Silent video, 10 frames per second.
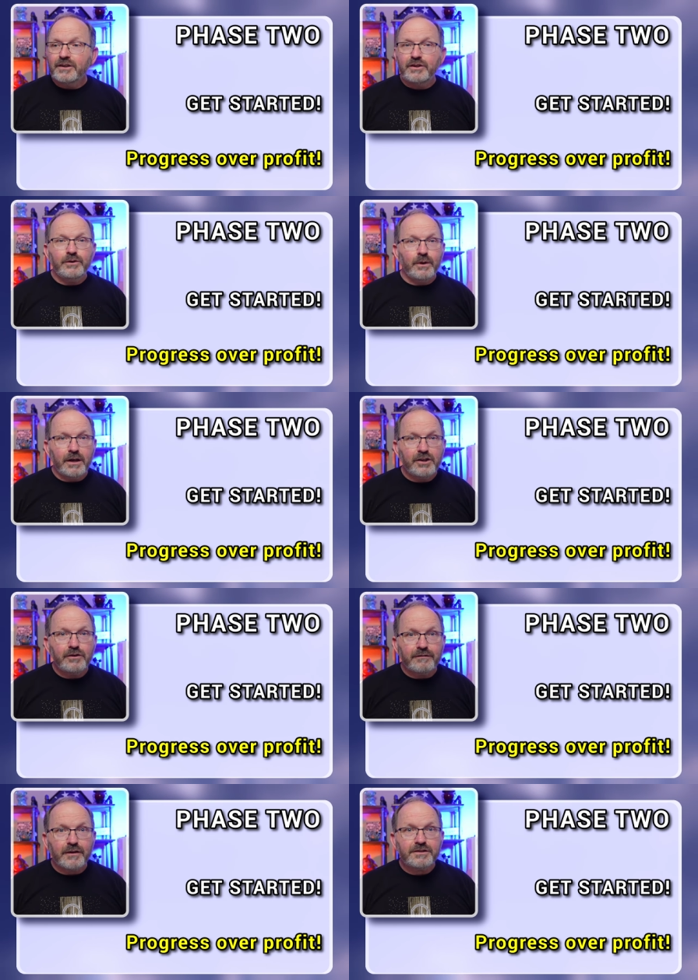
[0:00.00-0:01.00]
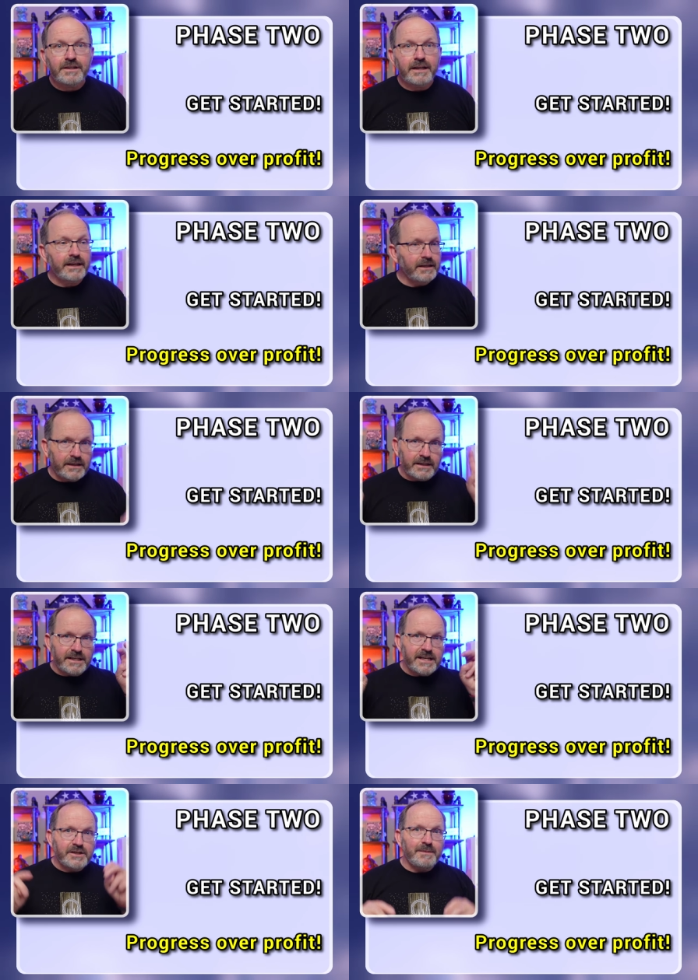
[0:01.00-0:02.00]
to a university to
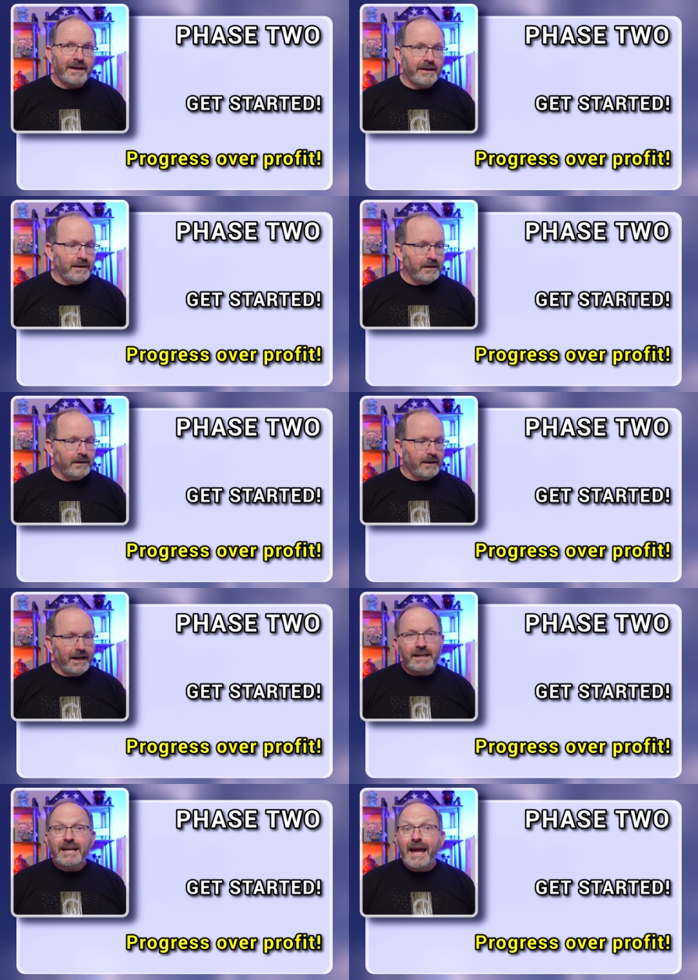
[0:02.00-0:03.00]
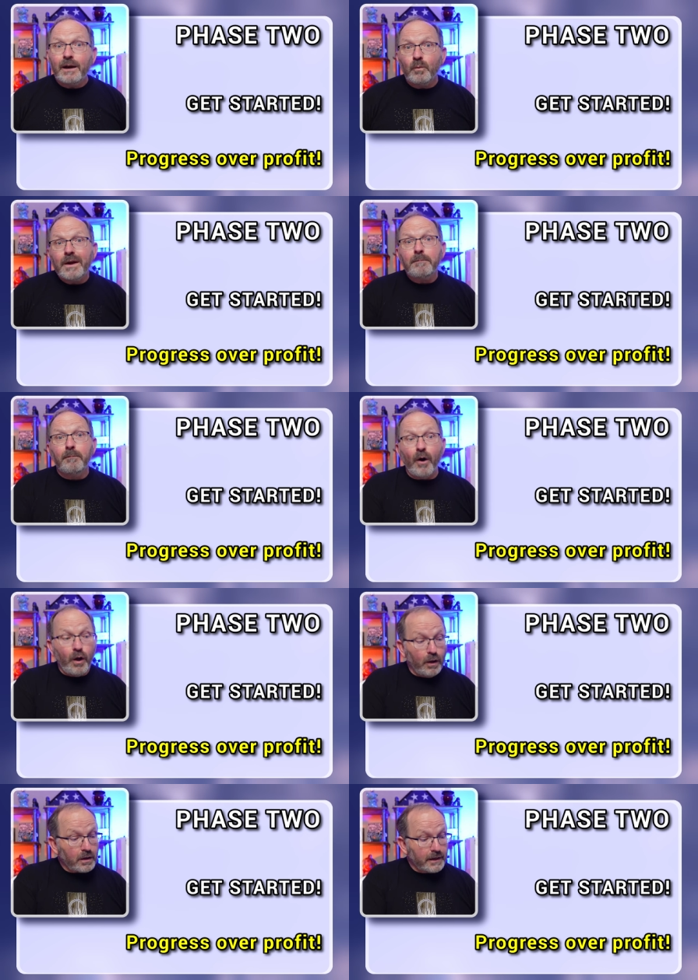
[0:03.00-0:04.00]
teach me. And yet we
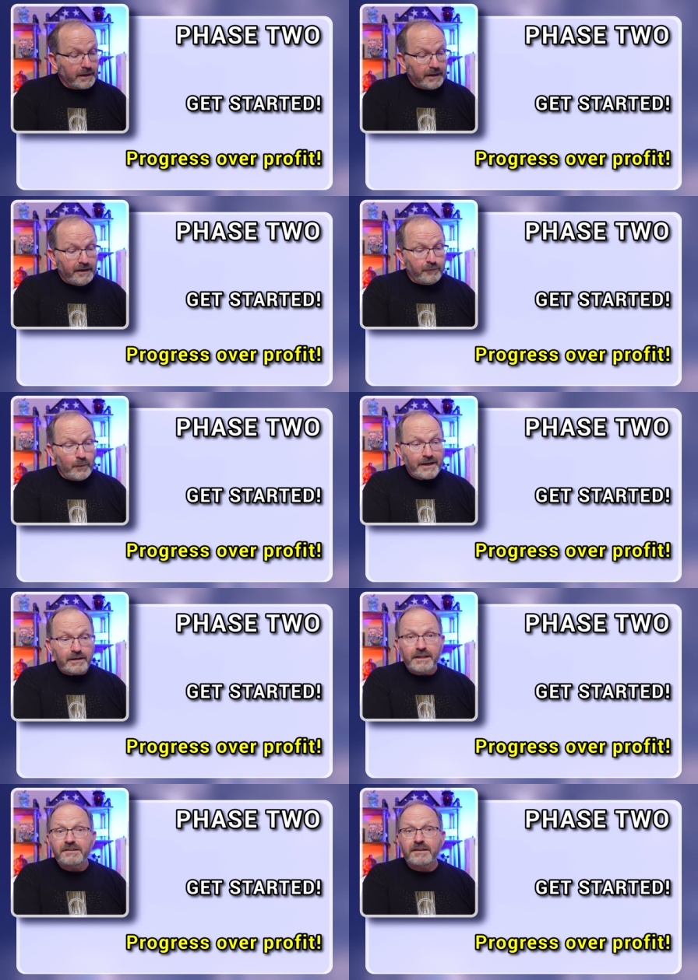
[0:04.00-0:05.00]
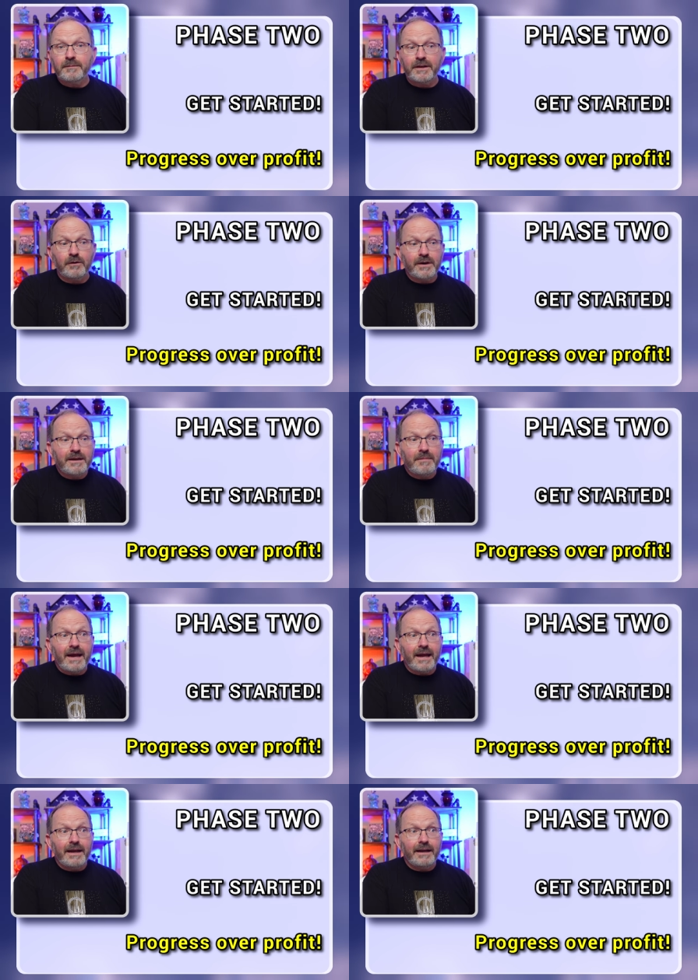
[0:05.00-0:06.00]
balk if we list something on
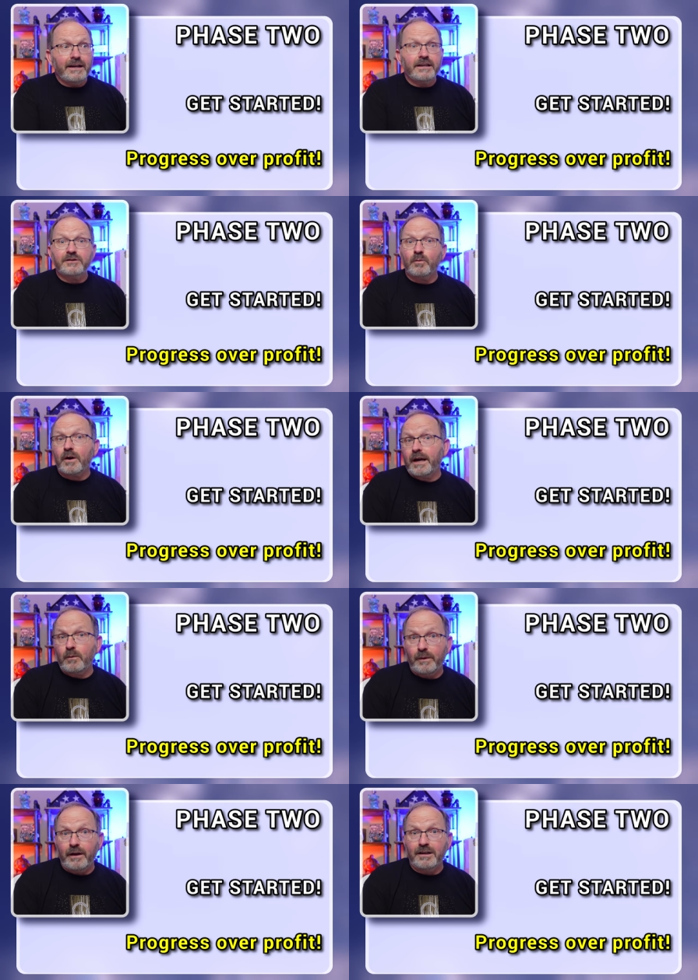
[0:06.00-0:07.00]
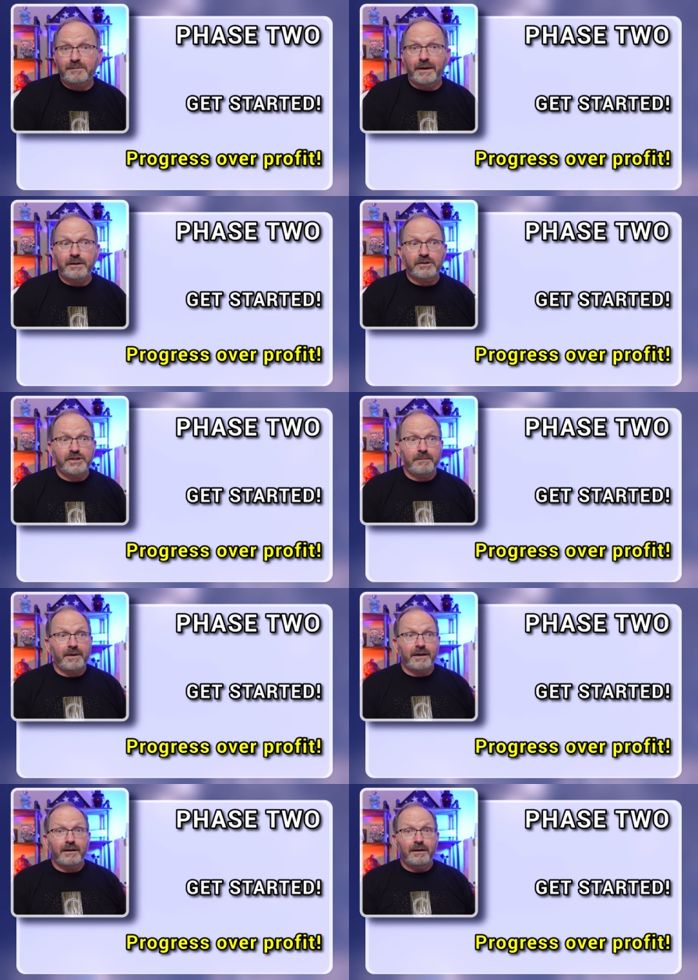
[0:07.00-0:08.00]
eBay and it doesn't work out and we lost money on
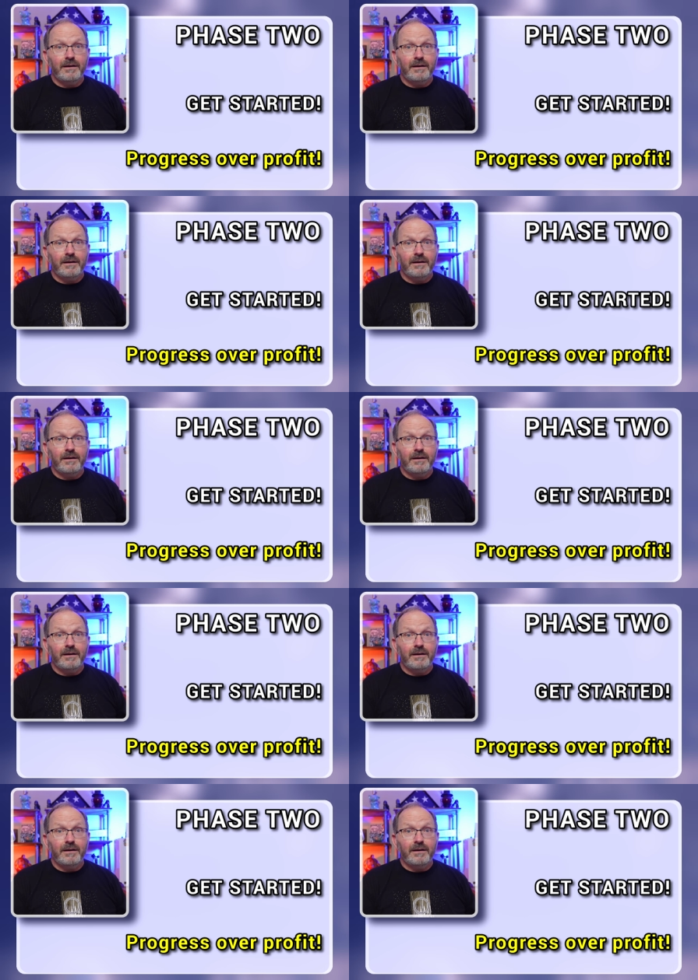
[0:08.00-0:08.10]
shipping.